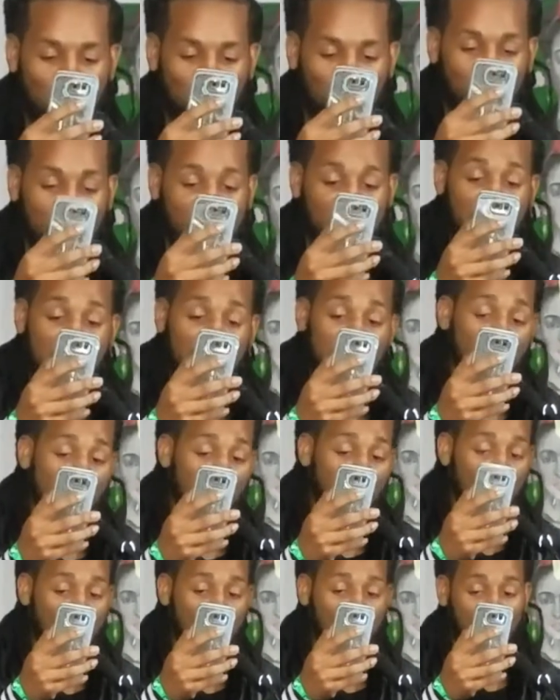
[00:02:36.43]
We shared a
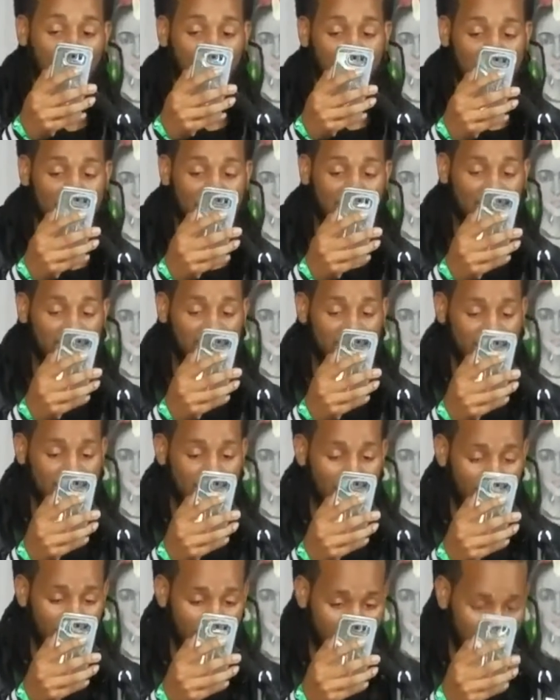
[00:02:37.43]
throne and possessed a
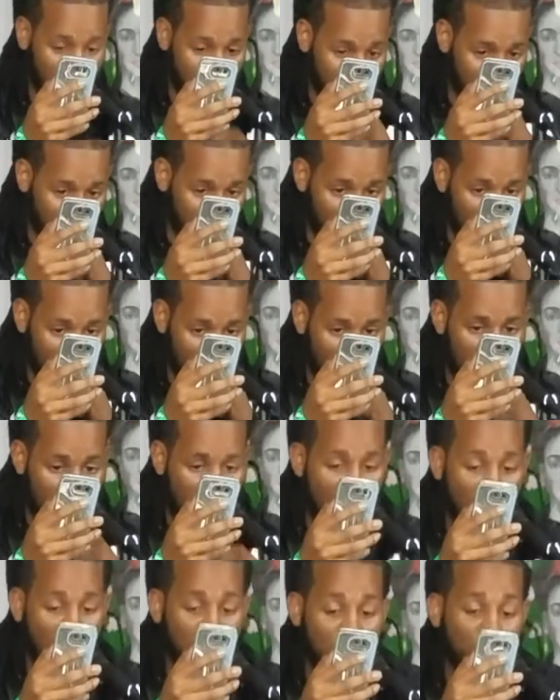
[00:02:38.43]
touch?
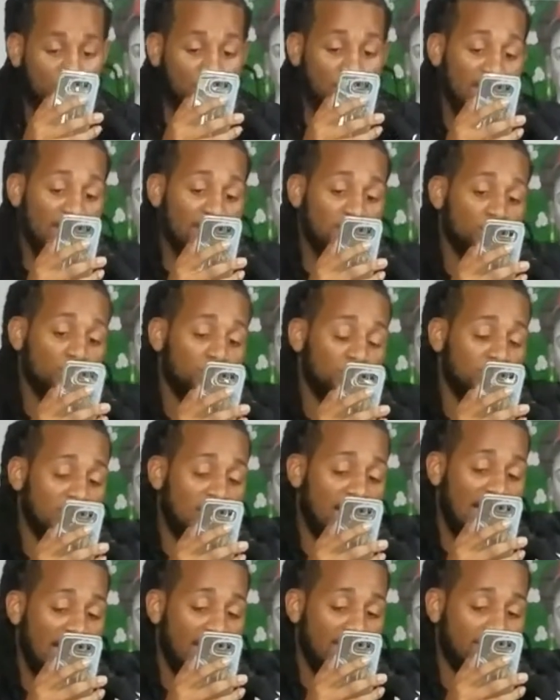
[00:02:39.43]
How do you dare to
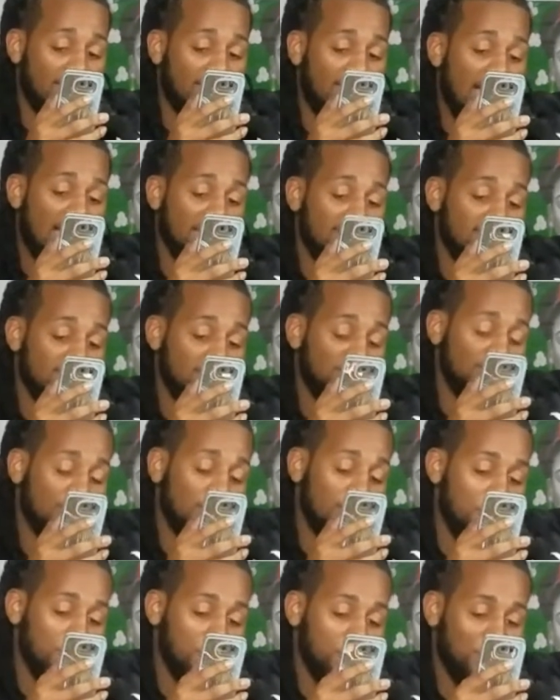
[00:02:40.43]
fly and not to
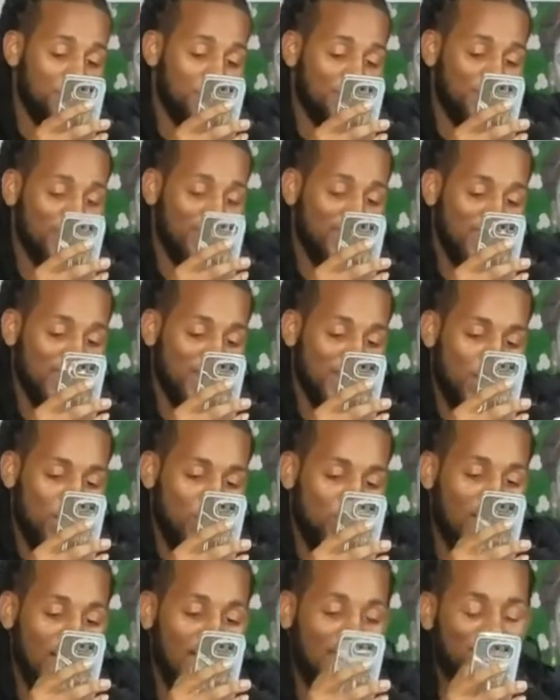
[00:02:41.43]
jump?
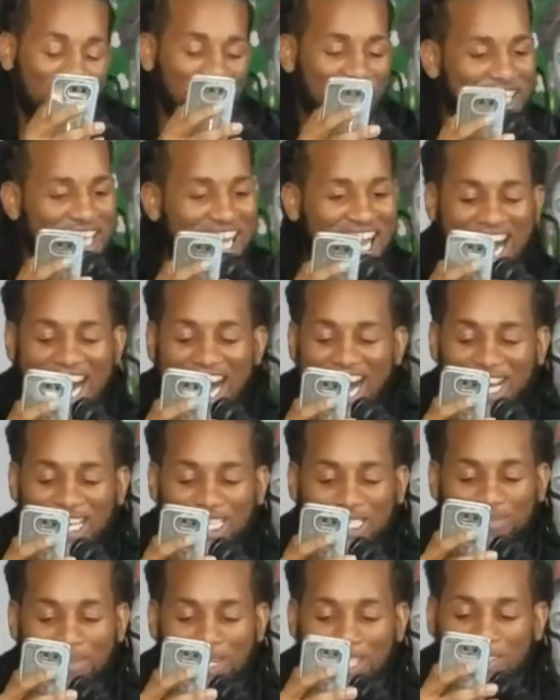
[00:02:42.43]
When I look in your
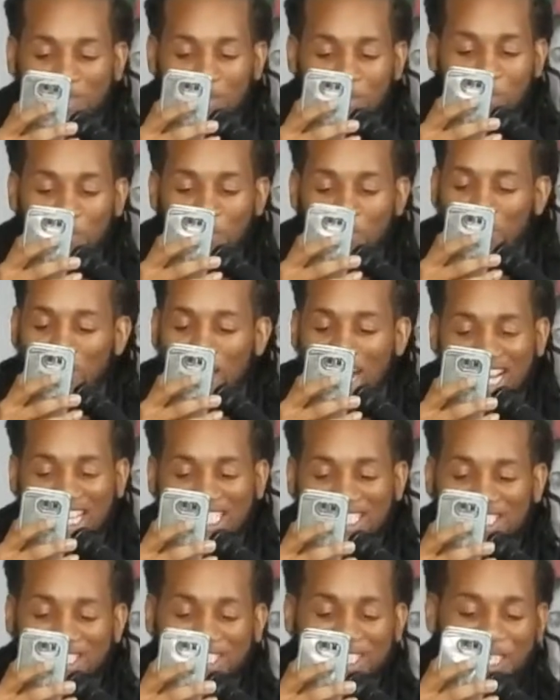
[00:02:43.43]
eyes, my soul
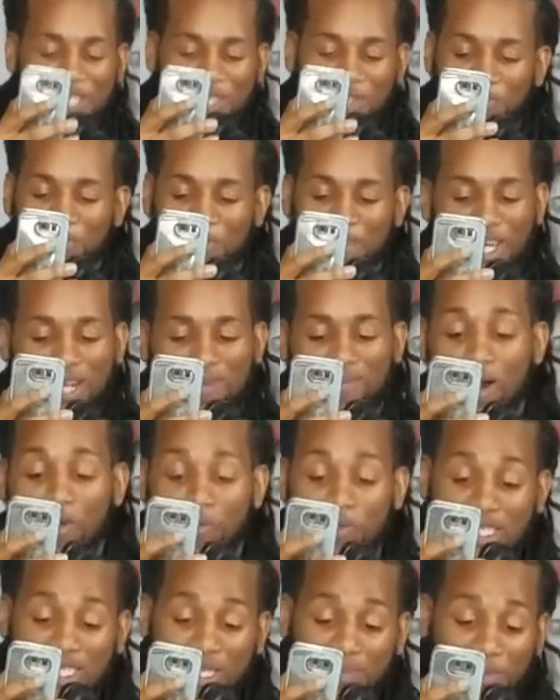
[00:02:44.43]
cries and sees freedom. I
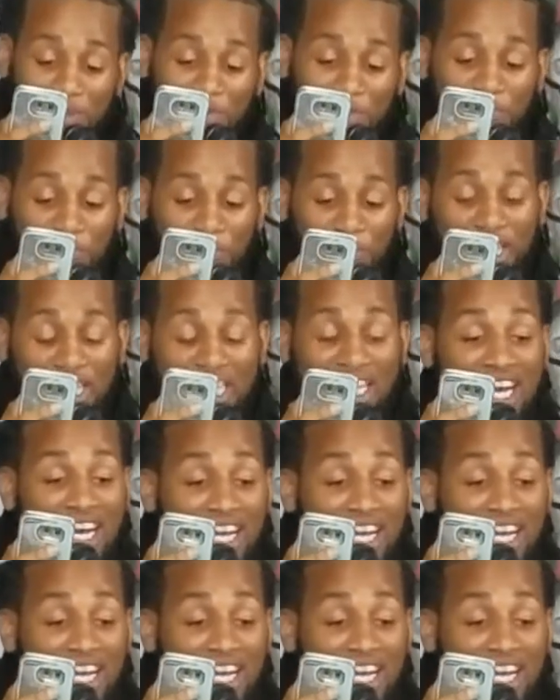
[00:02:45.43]
want to be free.